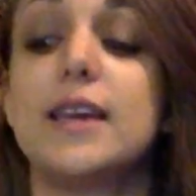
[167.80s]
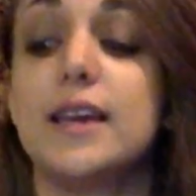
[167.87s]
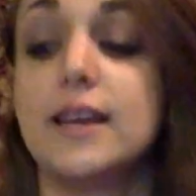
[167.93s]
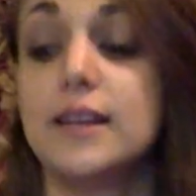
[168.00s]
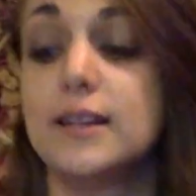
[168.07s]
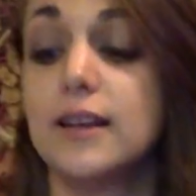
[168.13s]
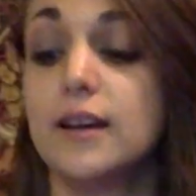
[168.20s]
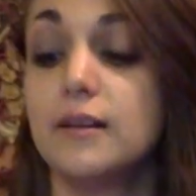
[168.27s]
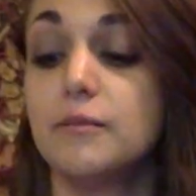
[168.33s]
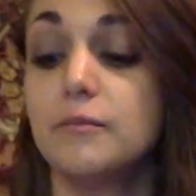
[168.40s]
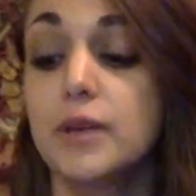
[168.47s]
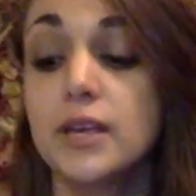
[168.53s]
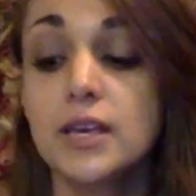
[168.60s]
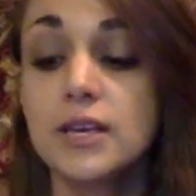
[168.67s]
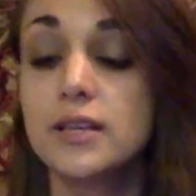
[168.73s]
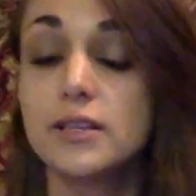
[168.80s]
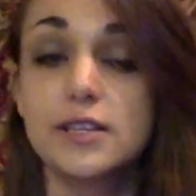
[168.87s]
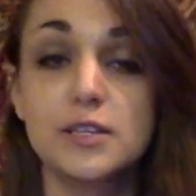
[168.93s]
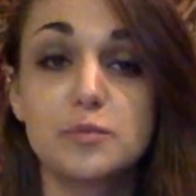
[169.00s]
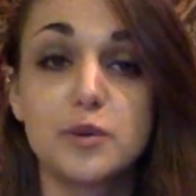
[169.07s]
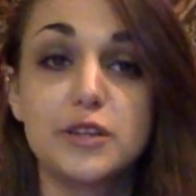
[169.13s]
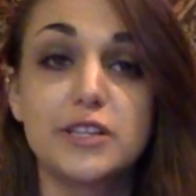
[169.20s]
and
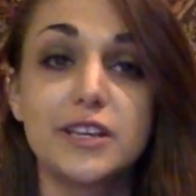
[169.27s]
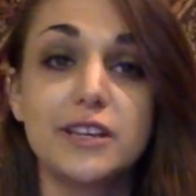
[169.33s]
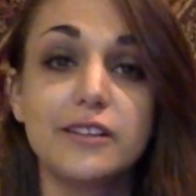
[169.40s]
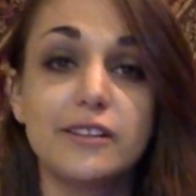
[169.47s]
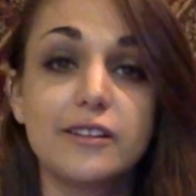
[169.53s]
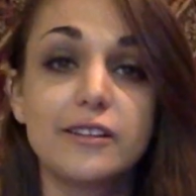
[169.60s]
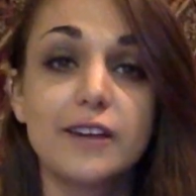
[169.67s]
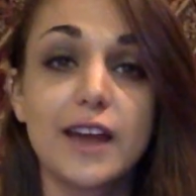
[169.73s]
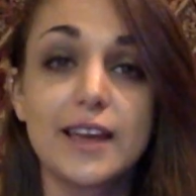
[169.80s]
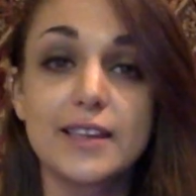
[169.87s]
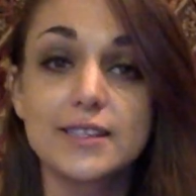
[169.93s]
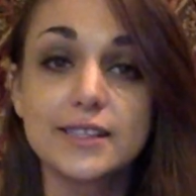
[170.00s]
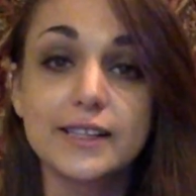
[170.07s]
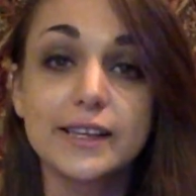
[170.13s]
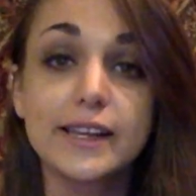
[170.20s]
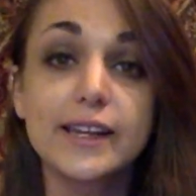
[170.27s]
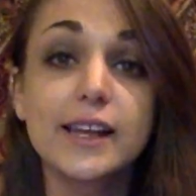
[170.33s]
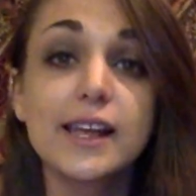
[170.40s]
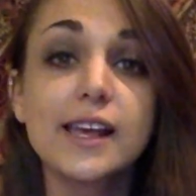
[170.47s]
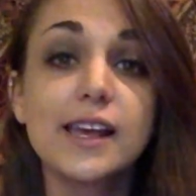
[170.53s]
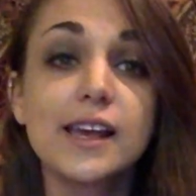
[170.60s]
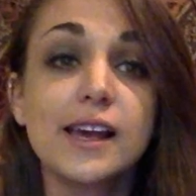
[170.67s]
this particular isolate.
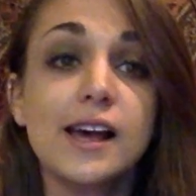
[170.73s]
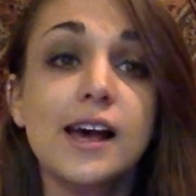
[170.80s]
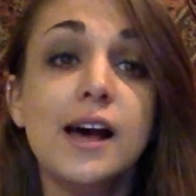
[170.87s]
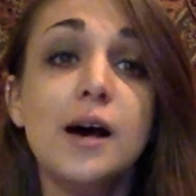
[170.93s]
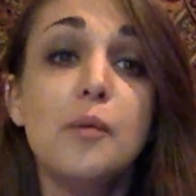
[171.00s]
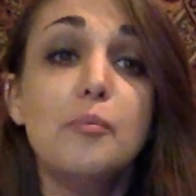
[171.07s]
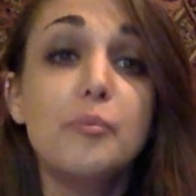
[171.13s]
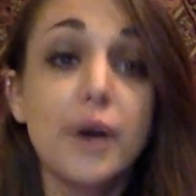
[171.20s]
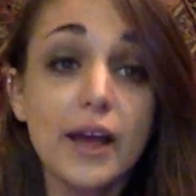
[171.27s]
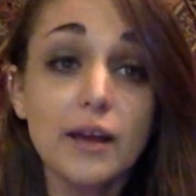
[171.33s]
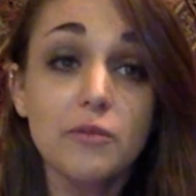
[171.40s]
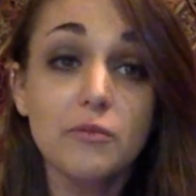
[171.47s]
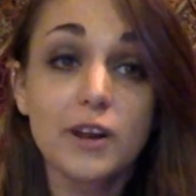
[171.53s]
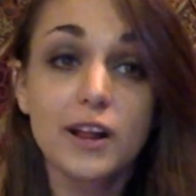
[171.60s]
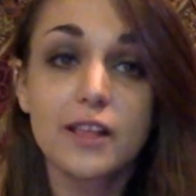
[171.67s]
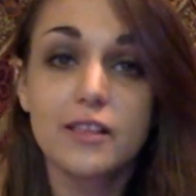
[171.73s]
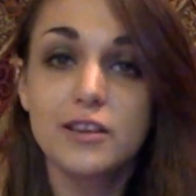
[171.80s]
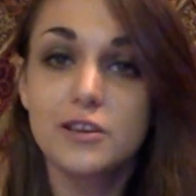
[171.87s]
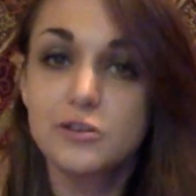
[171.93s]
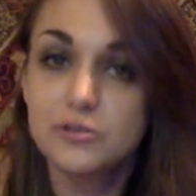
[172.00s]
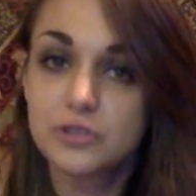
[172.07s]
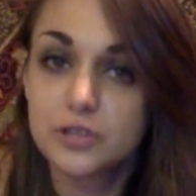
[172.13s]
But what I
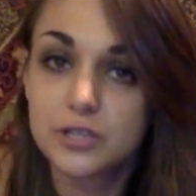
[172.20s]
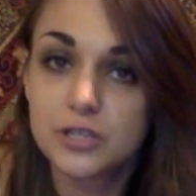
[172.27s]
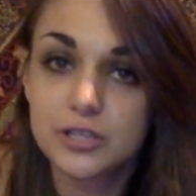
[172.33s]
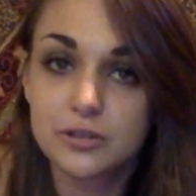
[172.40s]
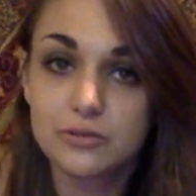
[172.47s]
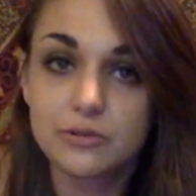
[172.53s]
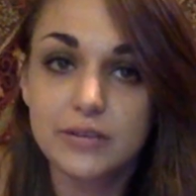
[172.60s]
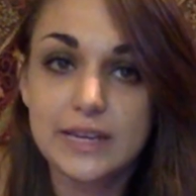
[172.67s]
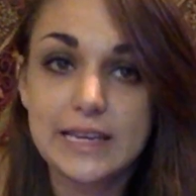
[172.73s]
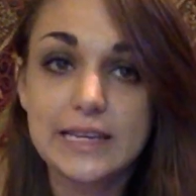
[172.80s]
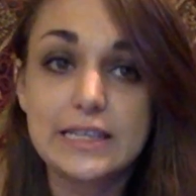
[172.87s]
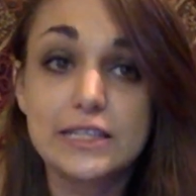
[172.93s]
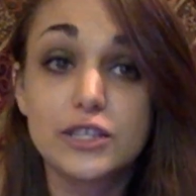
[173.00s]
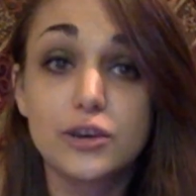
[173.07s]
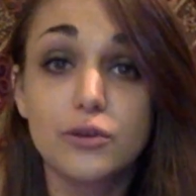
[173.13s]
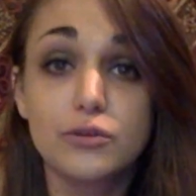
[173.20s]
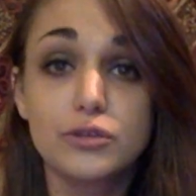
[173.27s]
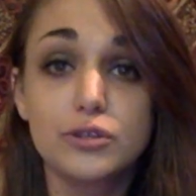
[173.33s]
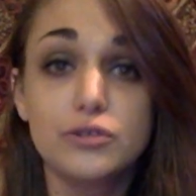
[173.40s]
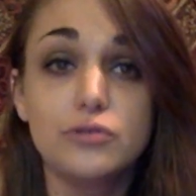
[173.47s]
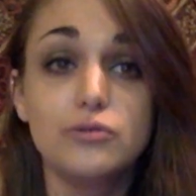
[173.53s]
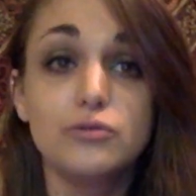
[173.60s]
think you should do is go
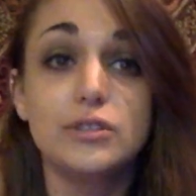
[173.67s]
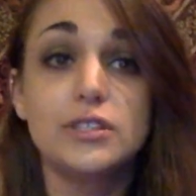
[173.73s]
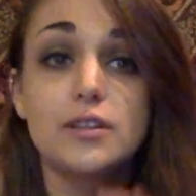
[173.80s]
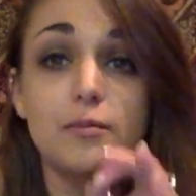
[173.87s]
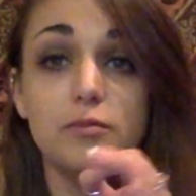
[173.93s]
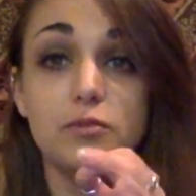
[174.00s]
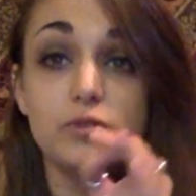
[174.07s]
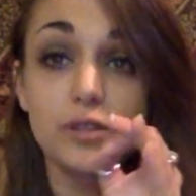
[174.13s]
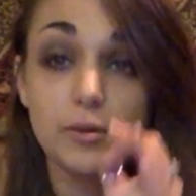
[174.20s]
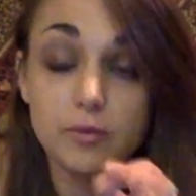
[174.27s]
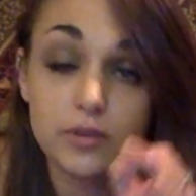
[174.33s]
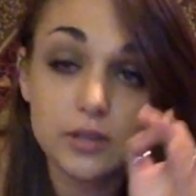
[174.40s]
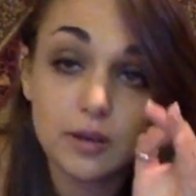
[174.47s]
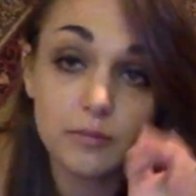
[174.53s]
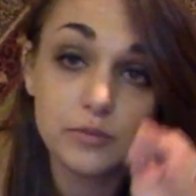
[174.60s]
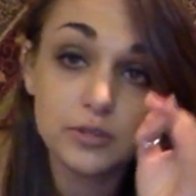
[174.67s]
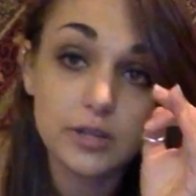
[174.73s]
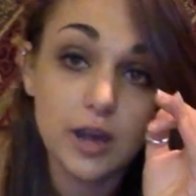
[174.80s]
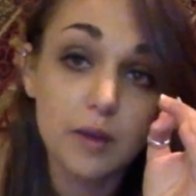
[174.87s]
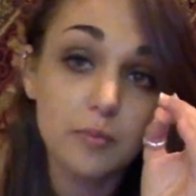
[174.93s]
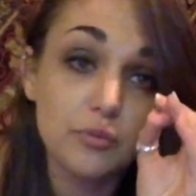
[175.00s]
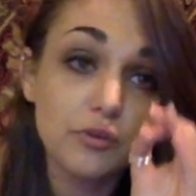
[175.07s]
to
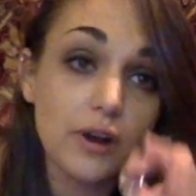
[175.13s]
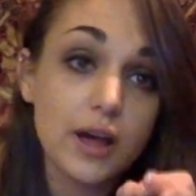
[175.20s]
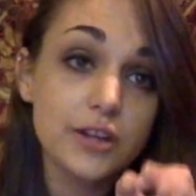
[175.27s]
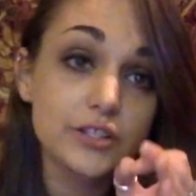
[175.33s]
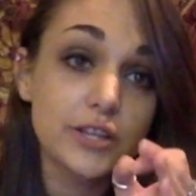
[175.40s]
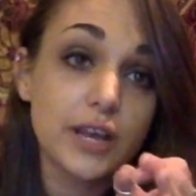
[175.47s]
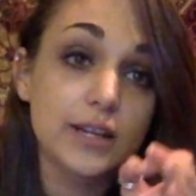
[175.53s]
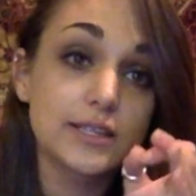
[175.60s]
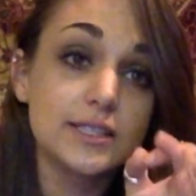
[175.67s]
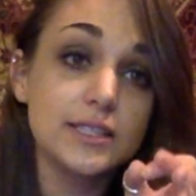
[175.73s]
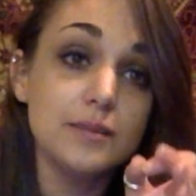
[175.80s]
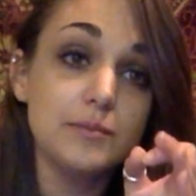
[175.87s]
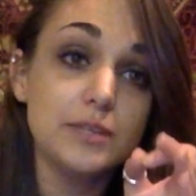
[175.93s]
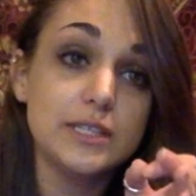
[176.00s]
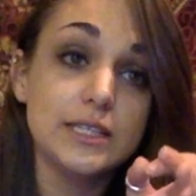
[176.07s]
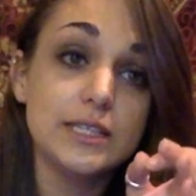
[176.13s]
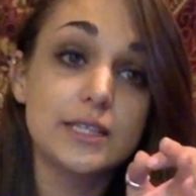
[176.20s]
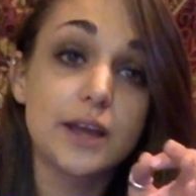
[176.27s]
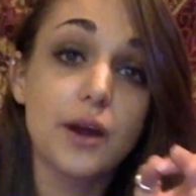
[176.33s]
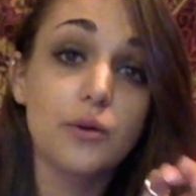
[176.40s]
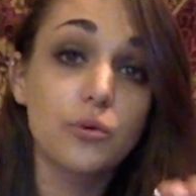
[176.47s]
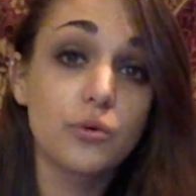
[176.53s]

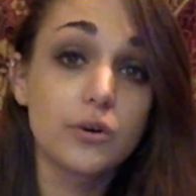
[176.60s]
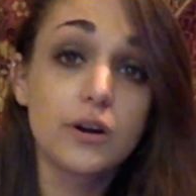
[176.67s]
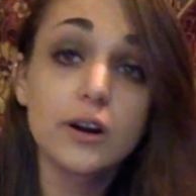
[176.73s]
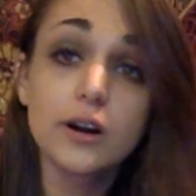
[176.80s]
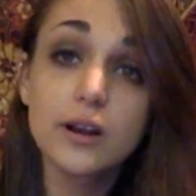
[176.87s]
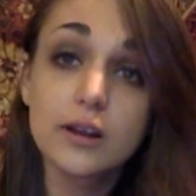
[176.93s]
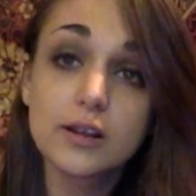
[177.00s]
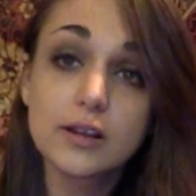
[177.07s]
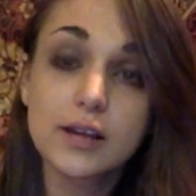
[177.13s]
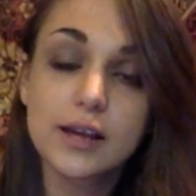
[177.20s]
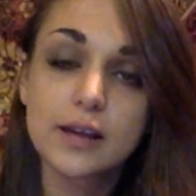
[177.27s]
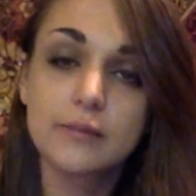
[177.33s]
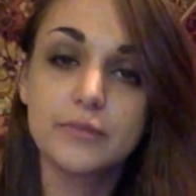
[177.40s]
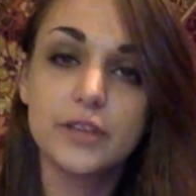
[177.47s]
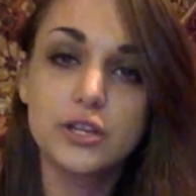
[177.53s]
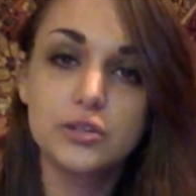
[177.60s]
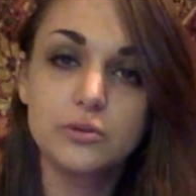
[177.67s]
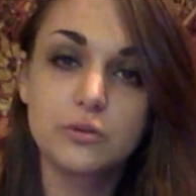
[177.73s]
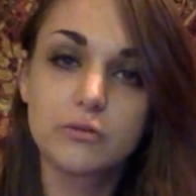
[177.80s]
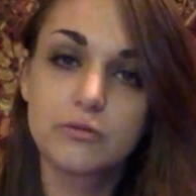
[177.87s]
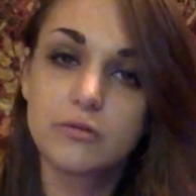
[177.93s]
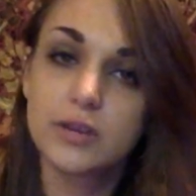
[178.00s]
www.projectcbd.org. They do
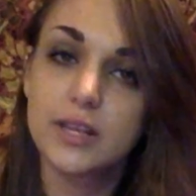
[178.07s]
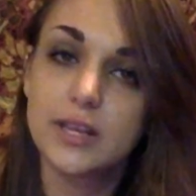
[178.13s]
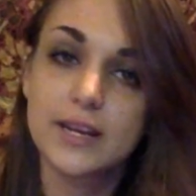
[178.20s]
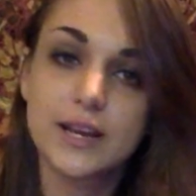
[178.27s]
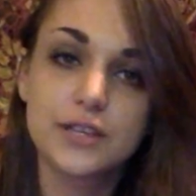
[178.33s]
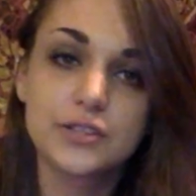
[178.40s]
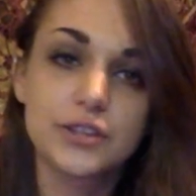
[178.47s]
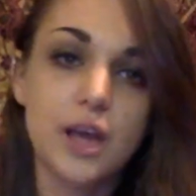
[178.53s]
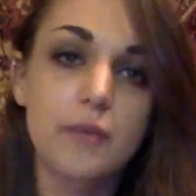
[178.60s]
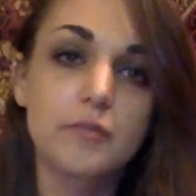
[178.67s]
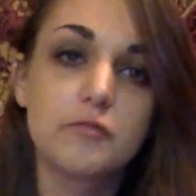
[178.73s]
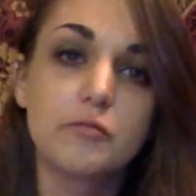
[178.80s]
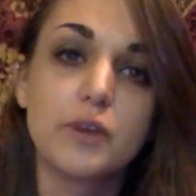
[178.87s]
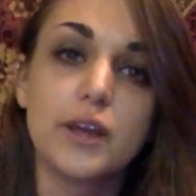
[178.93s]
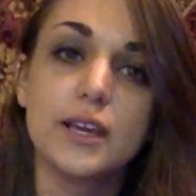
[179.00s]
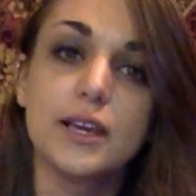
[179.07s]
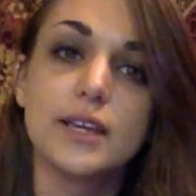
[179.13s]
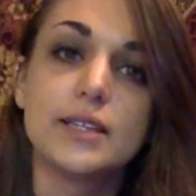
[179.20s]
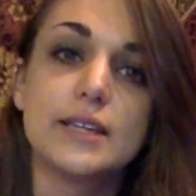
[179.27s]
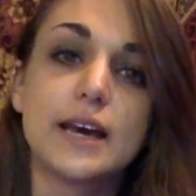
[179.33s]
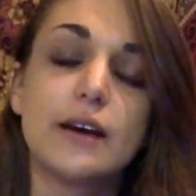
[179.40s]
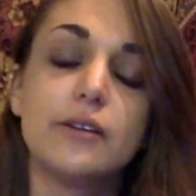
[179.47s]
a really nice job of breaking
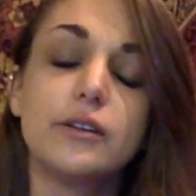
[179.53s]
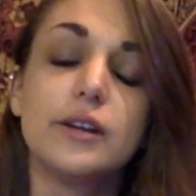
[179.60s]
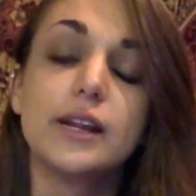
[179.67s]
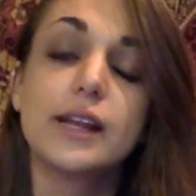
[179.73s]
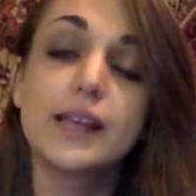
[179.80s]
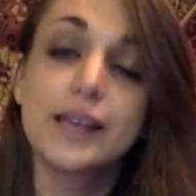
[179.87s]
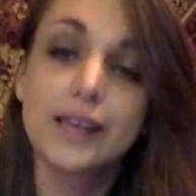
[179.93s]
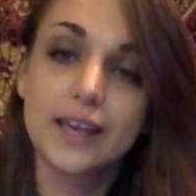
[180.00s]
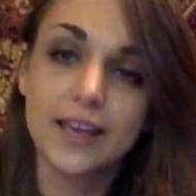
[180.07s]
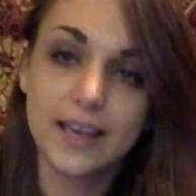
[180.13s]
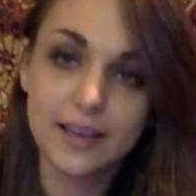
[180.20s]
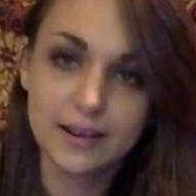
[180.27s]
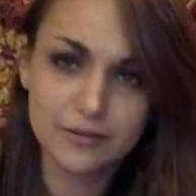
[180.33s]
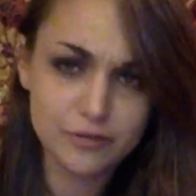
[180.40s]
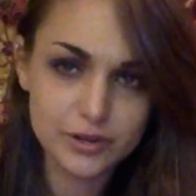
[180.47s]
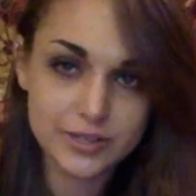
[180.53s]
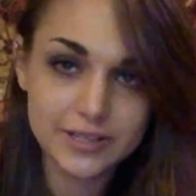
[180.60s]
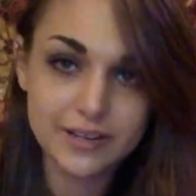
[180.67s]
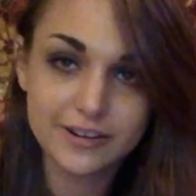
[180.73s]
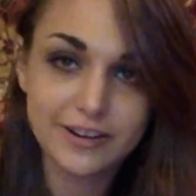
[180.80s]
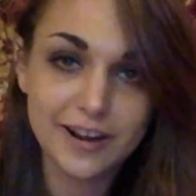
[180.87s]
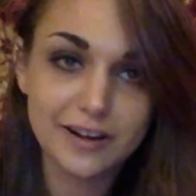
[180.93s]
it down, and of course the
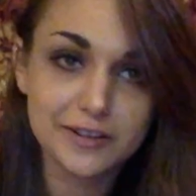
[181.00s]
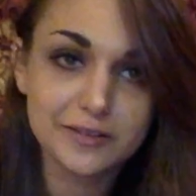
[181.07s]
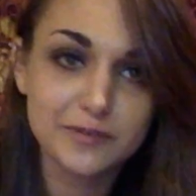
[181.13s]
internet is